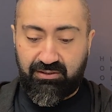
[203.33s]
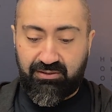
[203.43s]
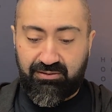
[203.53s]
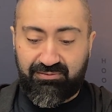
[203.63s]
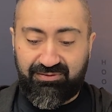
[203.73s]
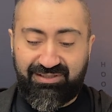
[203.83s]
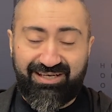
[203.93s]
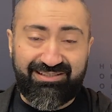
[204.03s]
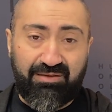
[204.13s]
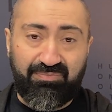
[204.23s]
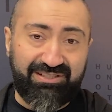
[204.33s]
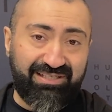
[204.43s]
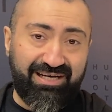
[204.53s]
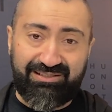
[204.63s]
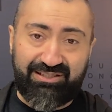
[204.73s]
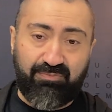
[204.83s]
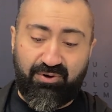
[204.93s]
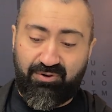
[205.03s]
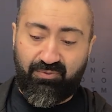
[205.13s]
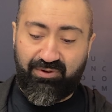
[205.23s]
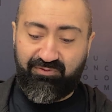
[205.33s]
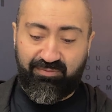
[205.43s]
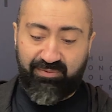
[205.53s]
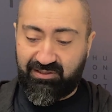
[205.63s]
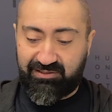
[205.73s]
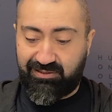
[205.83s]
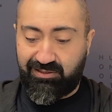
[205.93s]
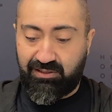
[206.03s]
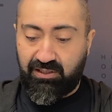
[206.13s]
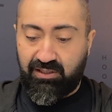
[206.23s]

it takes that pizzazz and spark away from it, doesn't it?